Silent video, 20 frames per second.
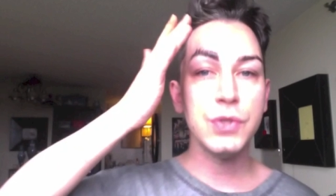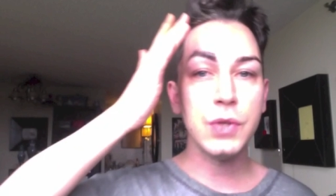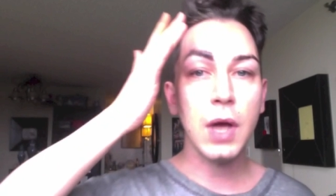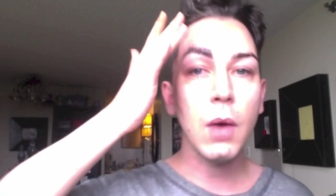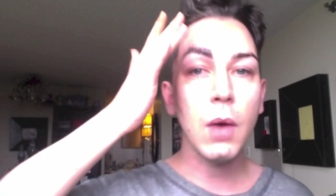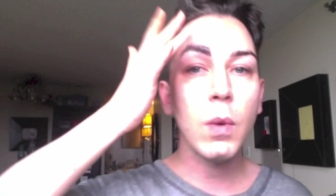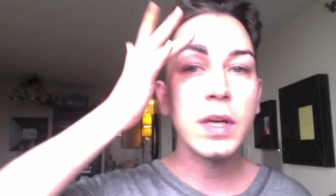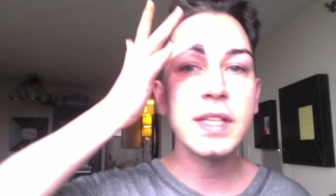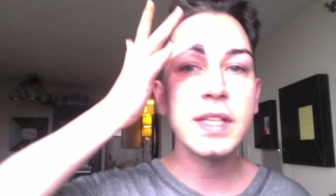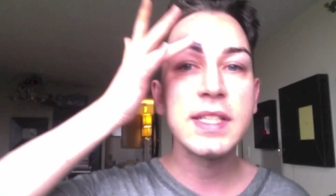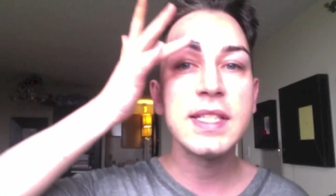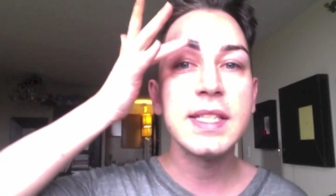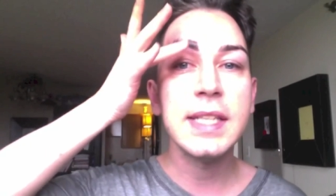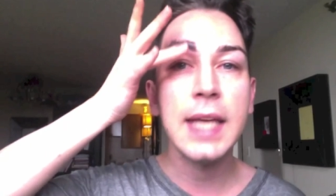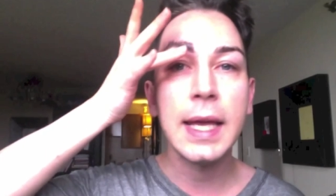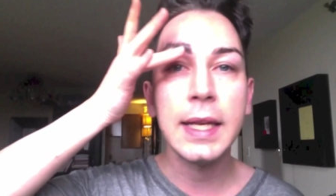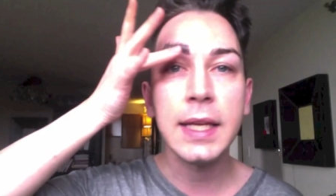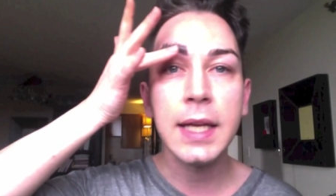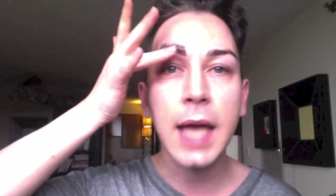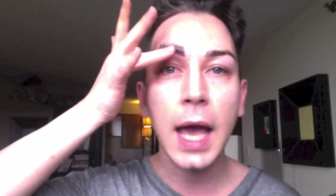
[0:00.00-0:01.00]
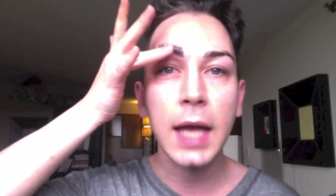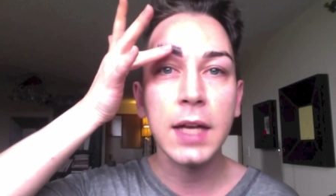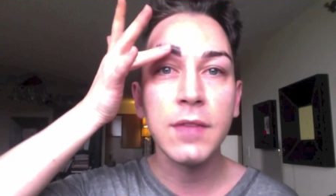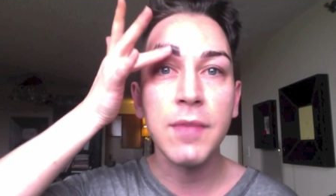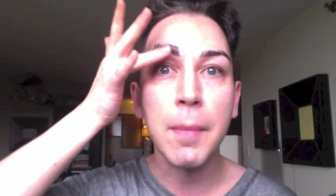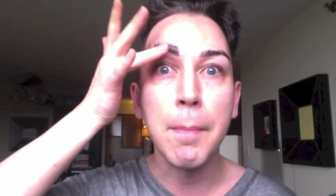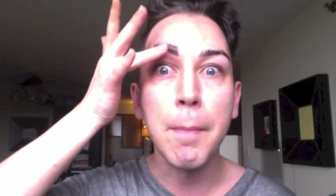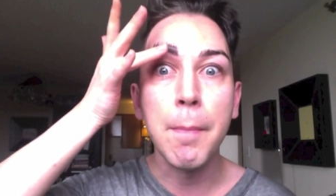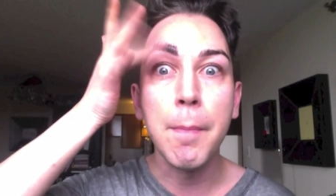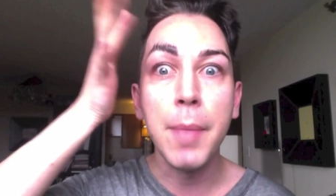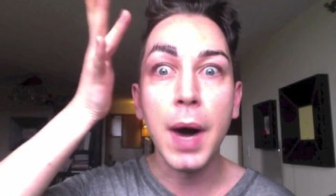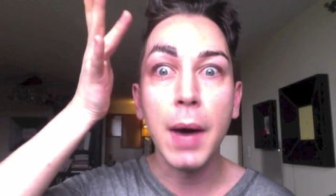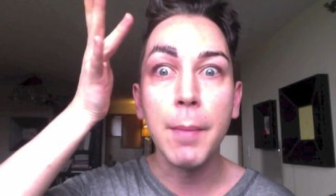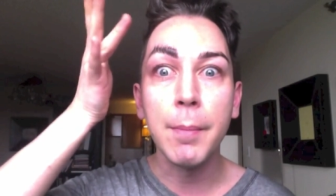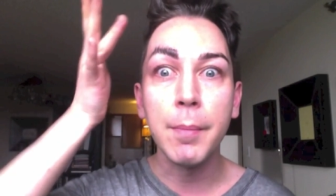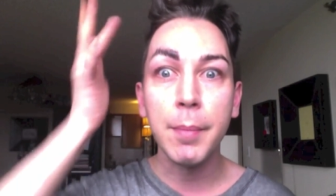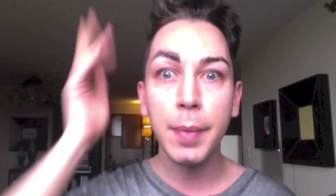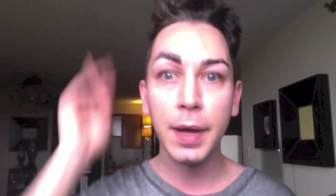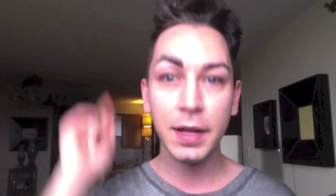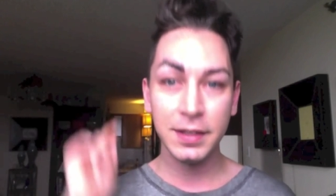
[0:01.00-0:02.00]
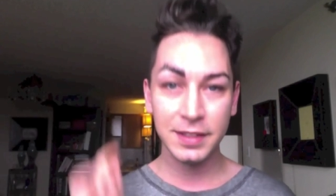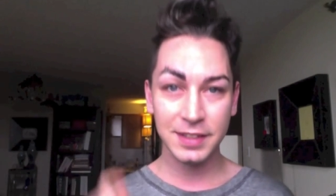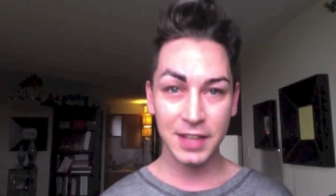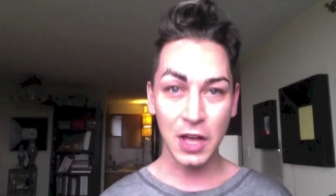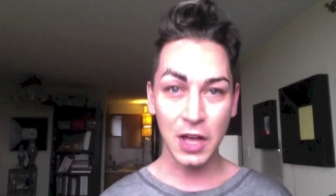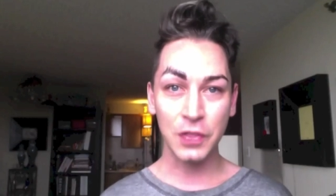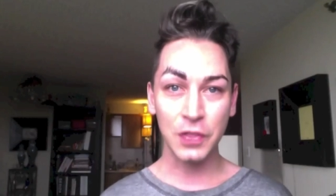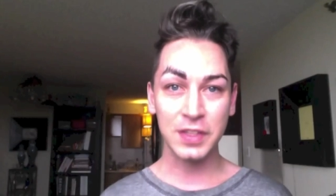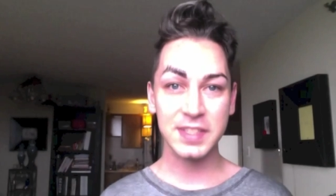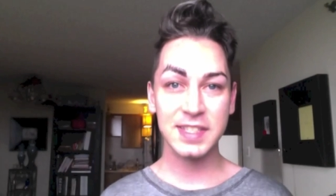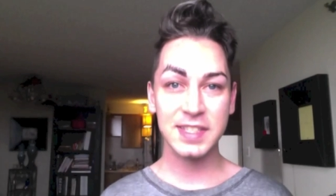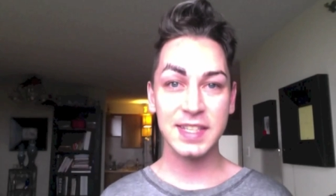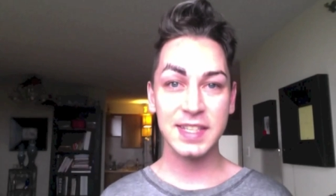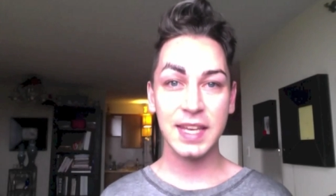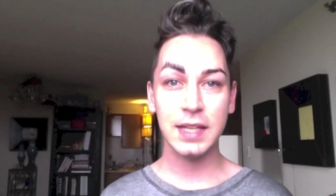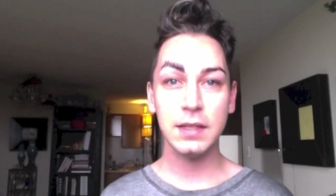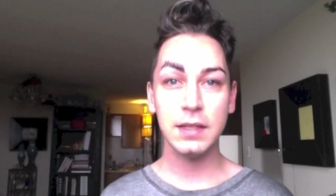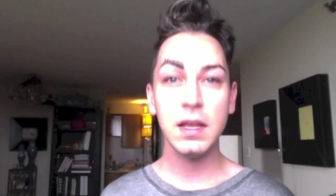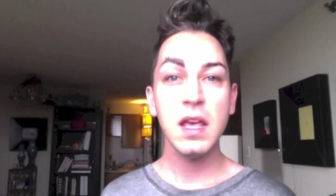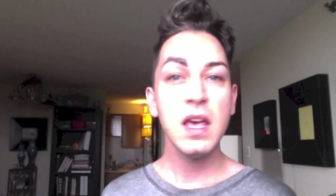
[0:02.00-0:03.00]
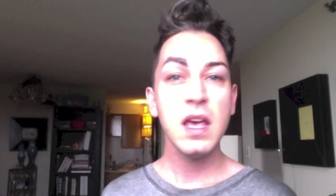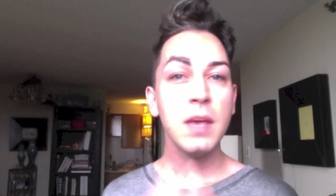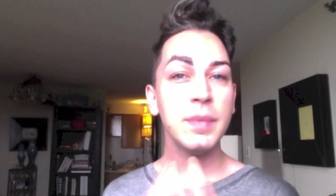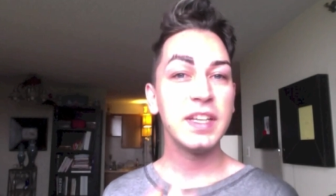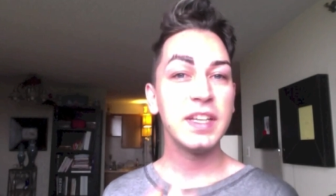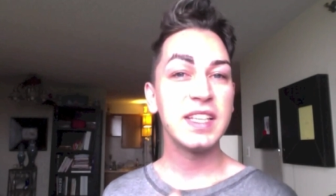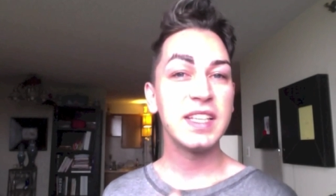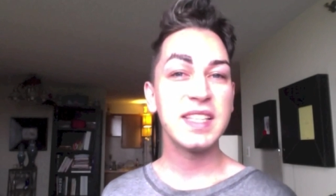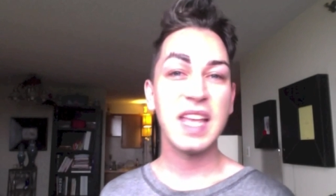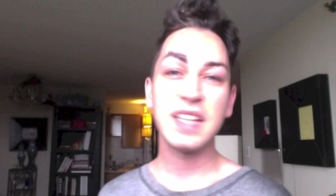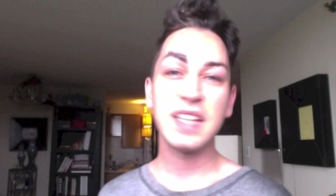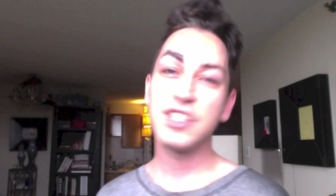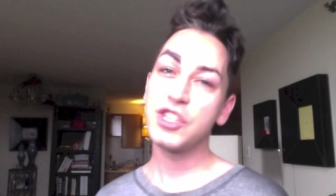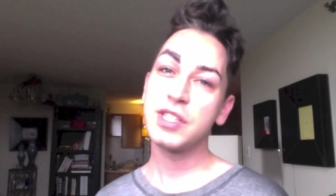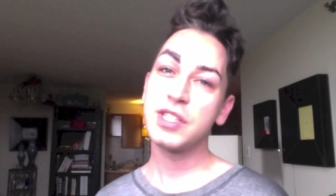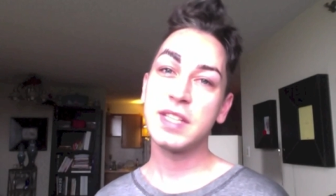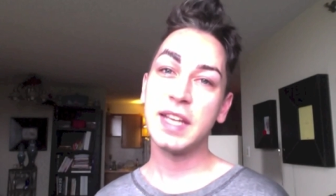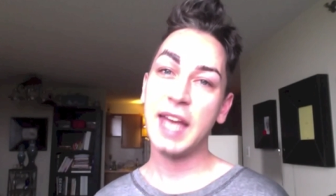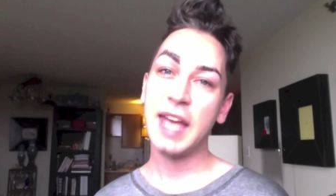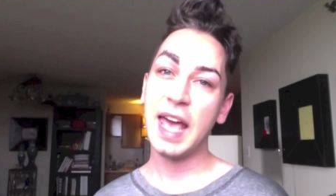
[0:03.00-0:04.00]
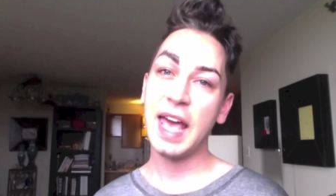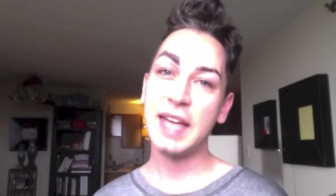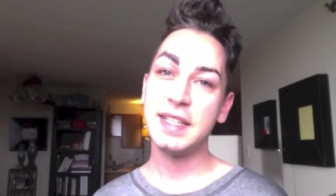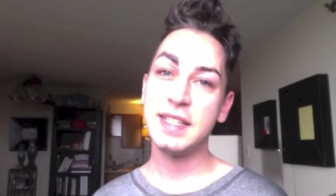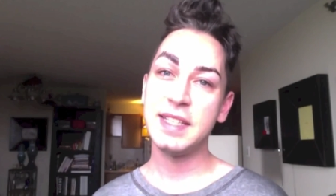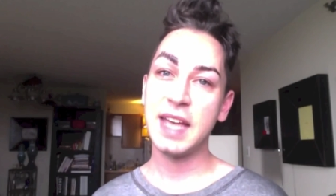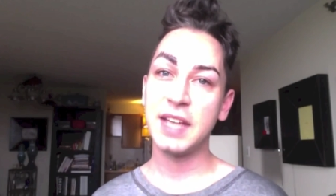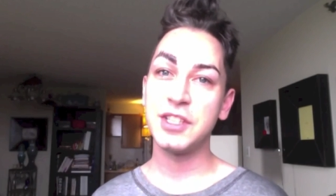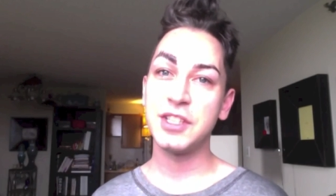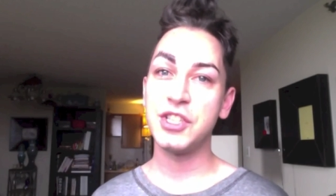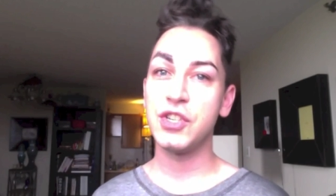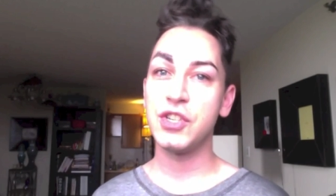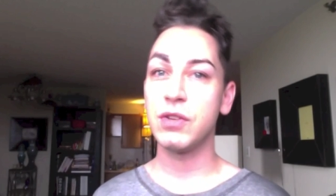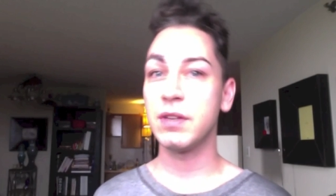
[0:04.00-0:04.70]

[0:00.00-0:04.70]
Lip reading: not want to see any kind of a bump on the skin because that's just going to add texture.